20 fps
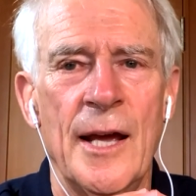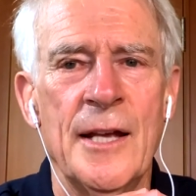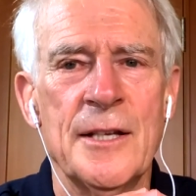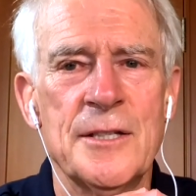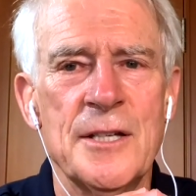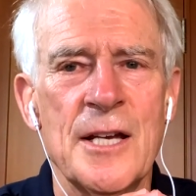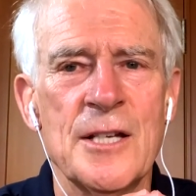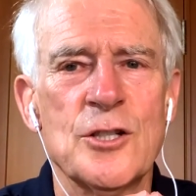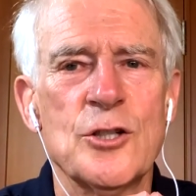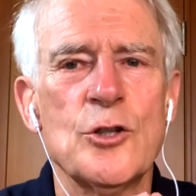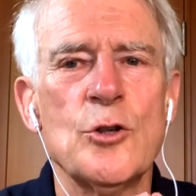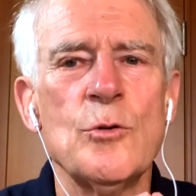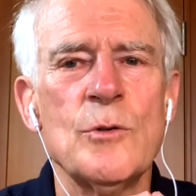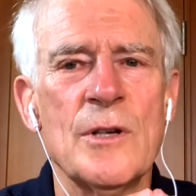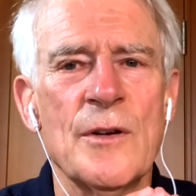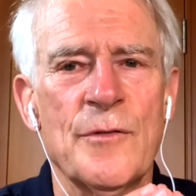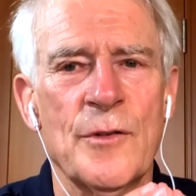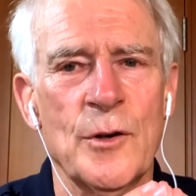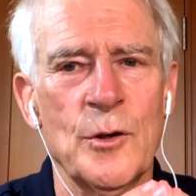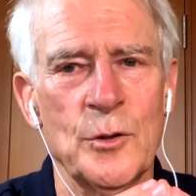It's too
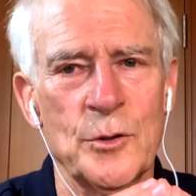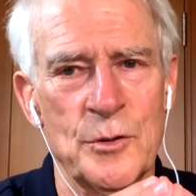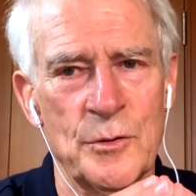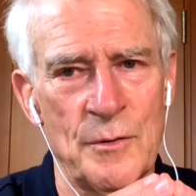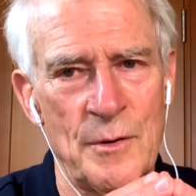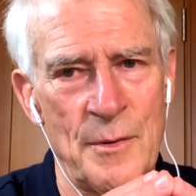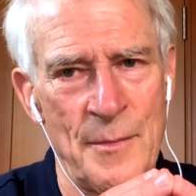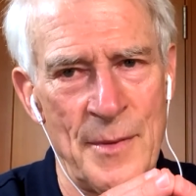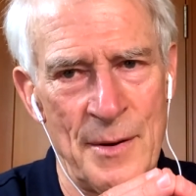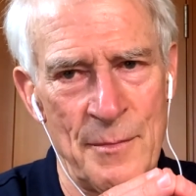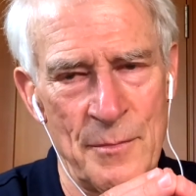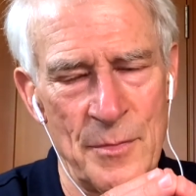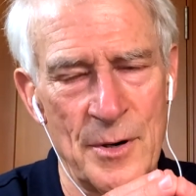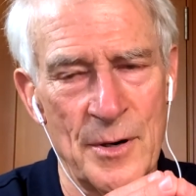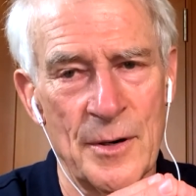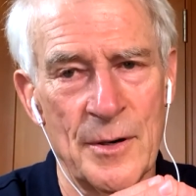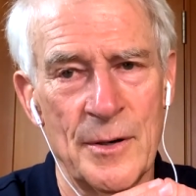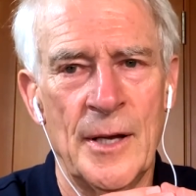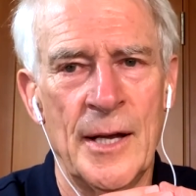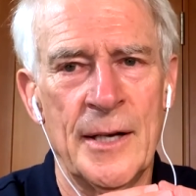difficult to
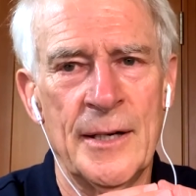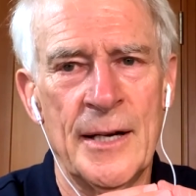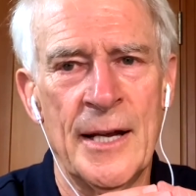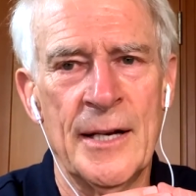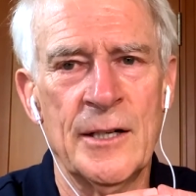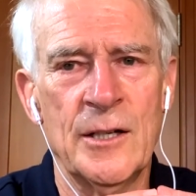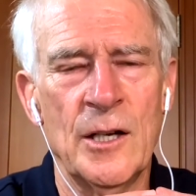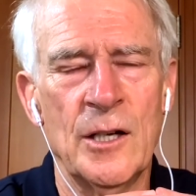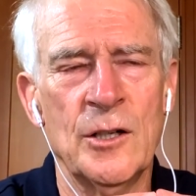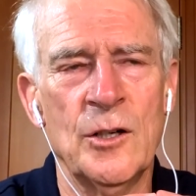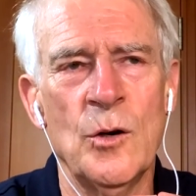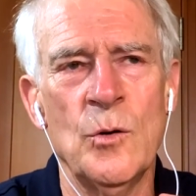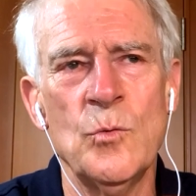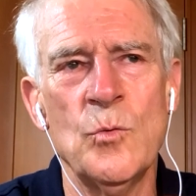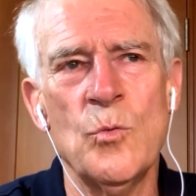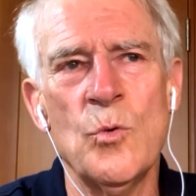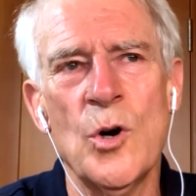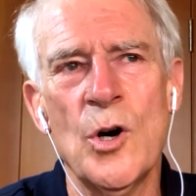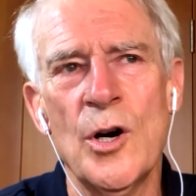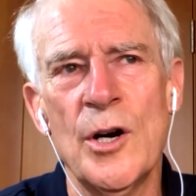remember. And
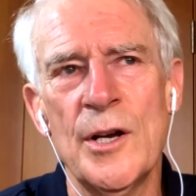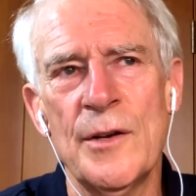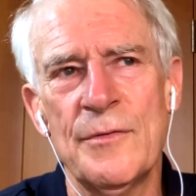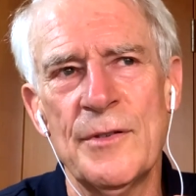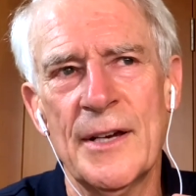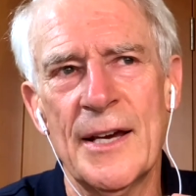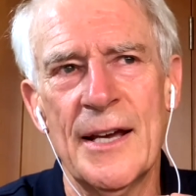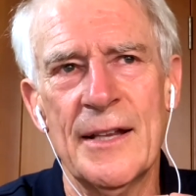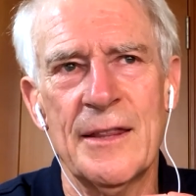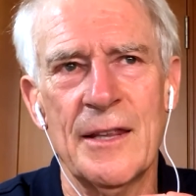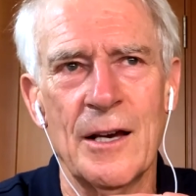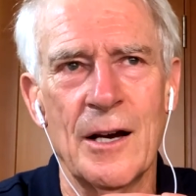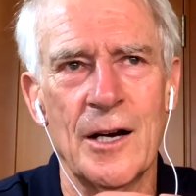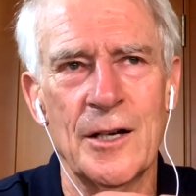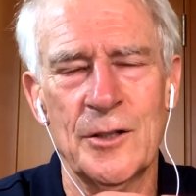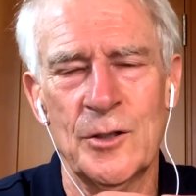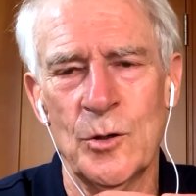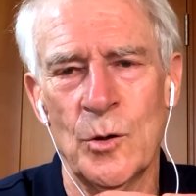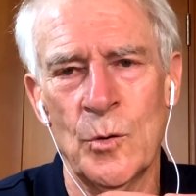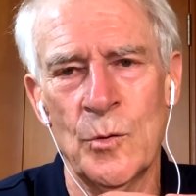don't worry if you get the
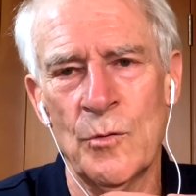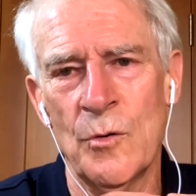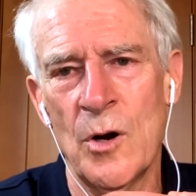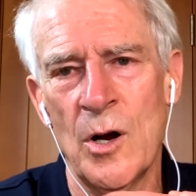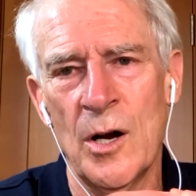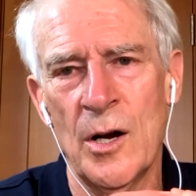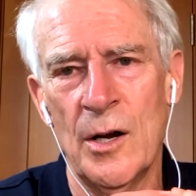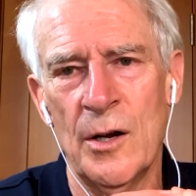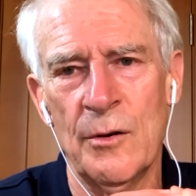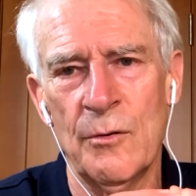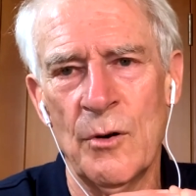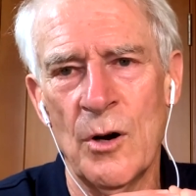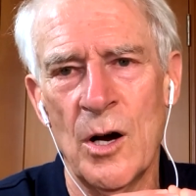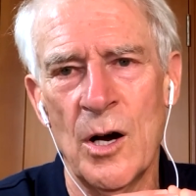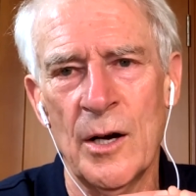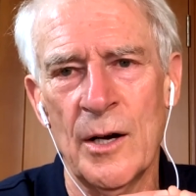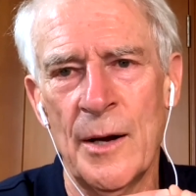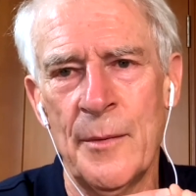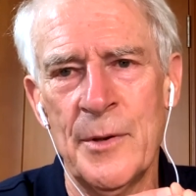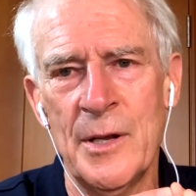odd tone
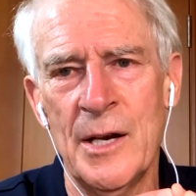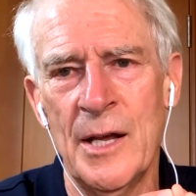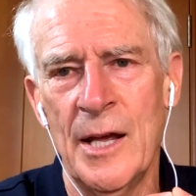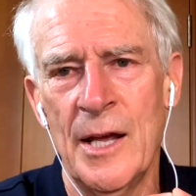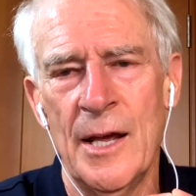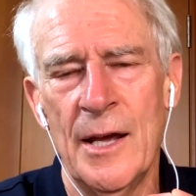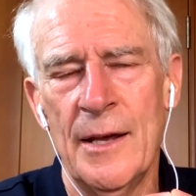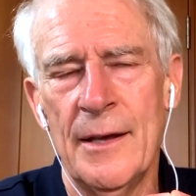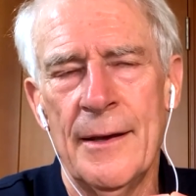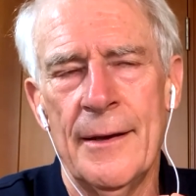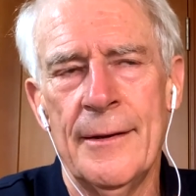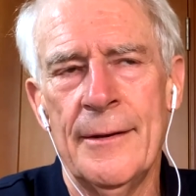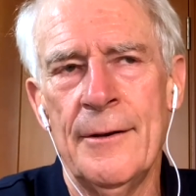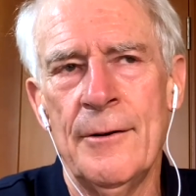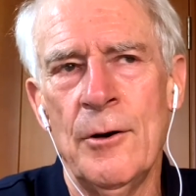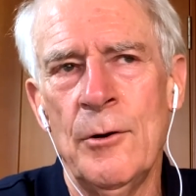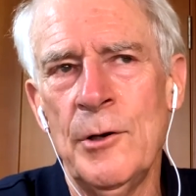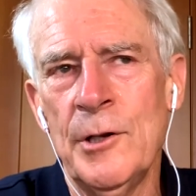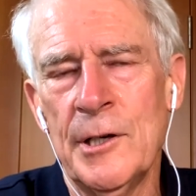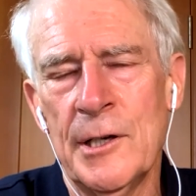wrong. I mean,
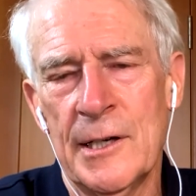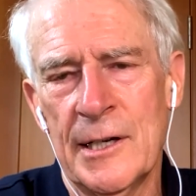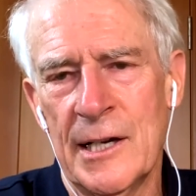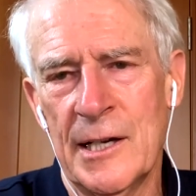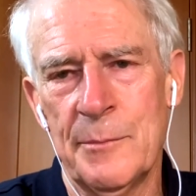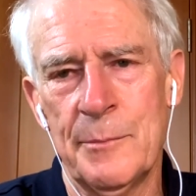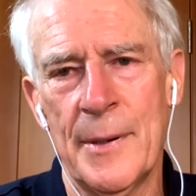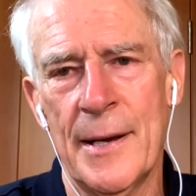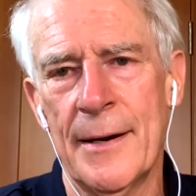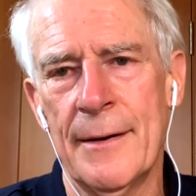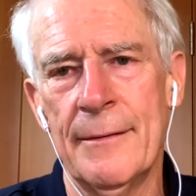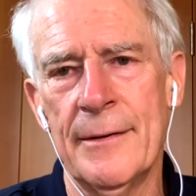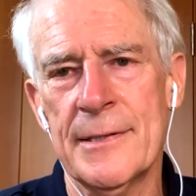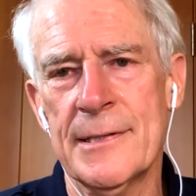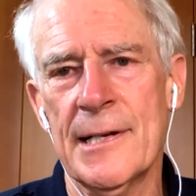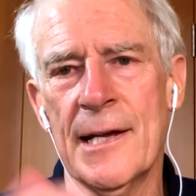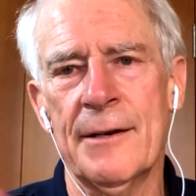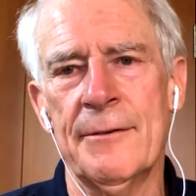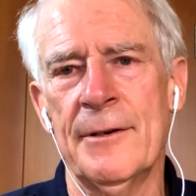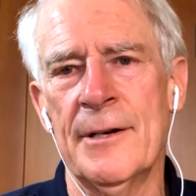you're only going to get better.
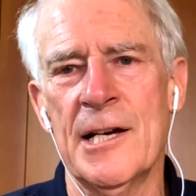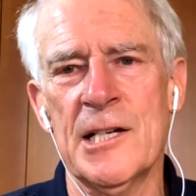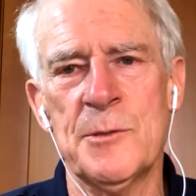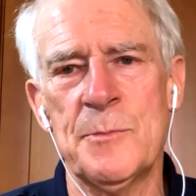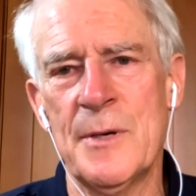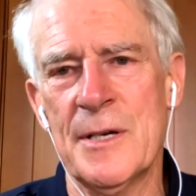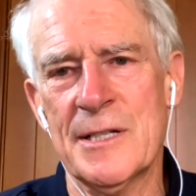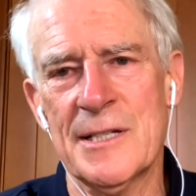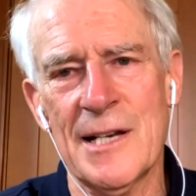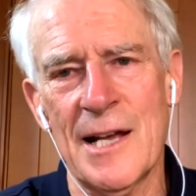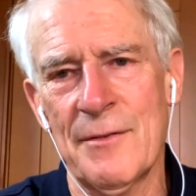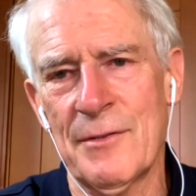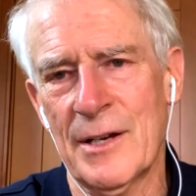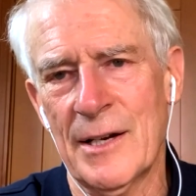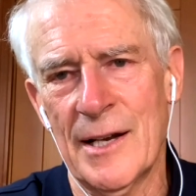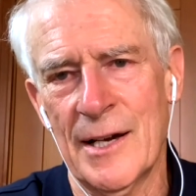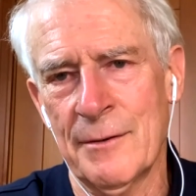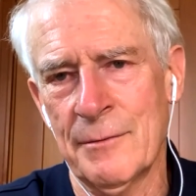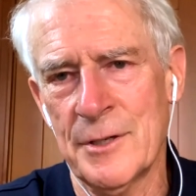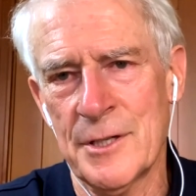It's like when I speak Slavic
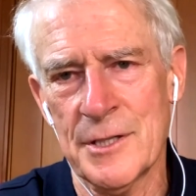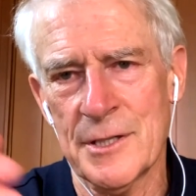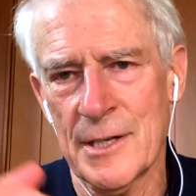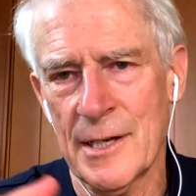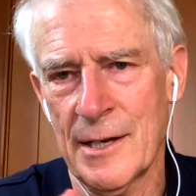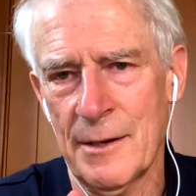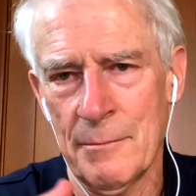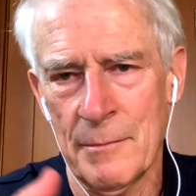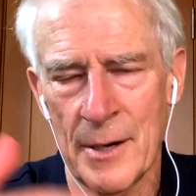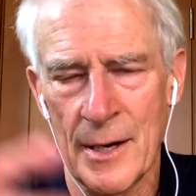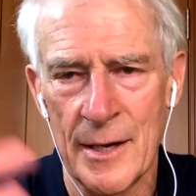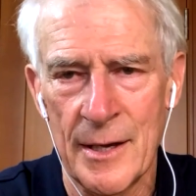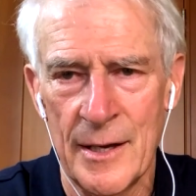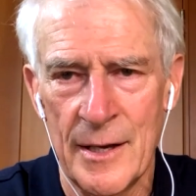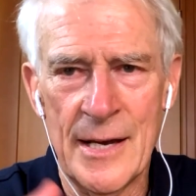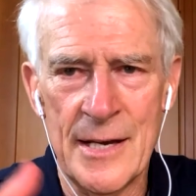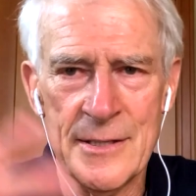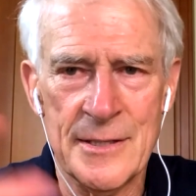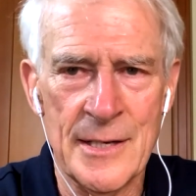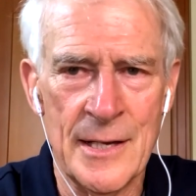languages, I get my
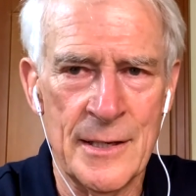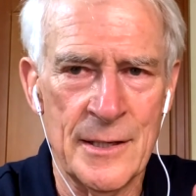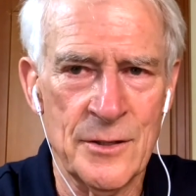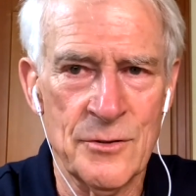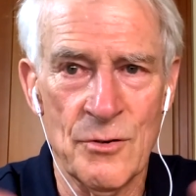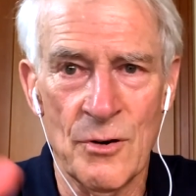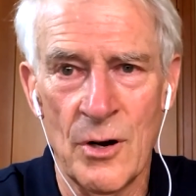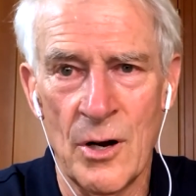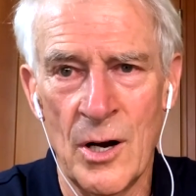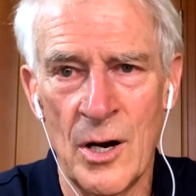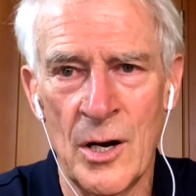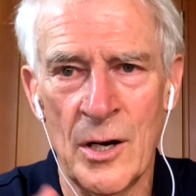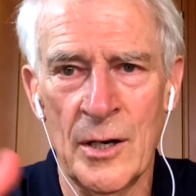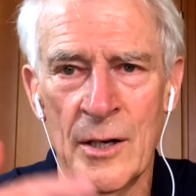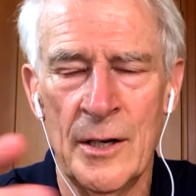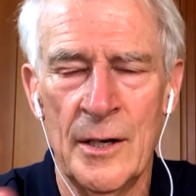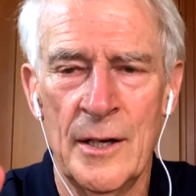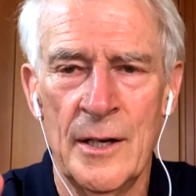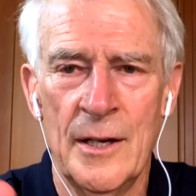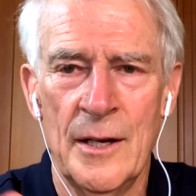case endings
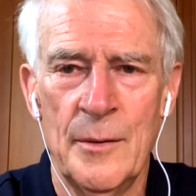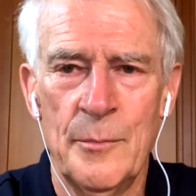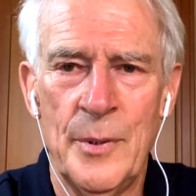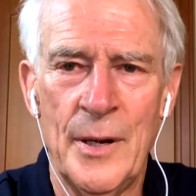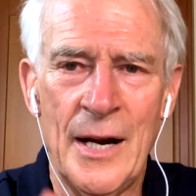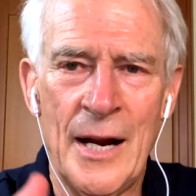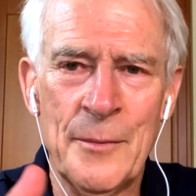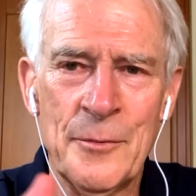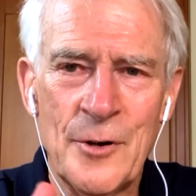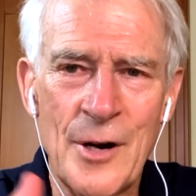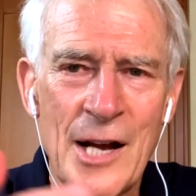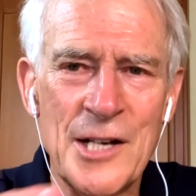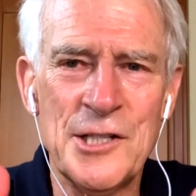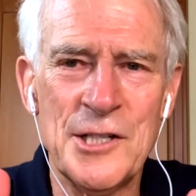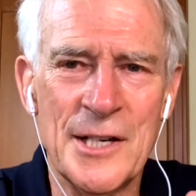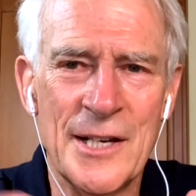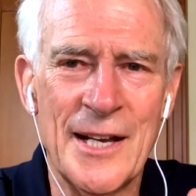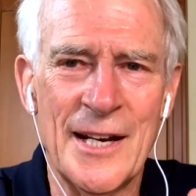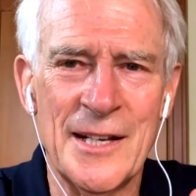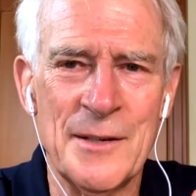wrong, but I'm
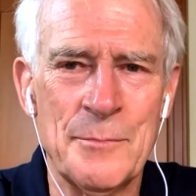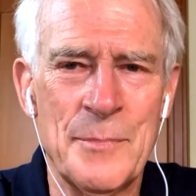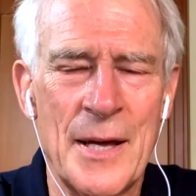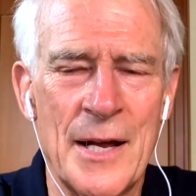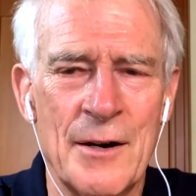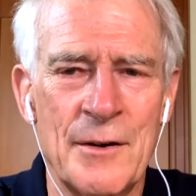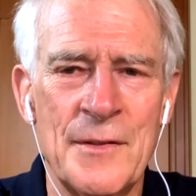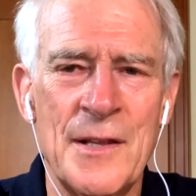gradually getting better.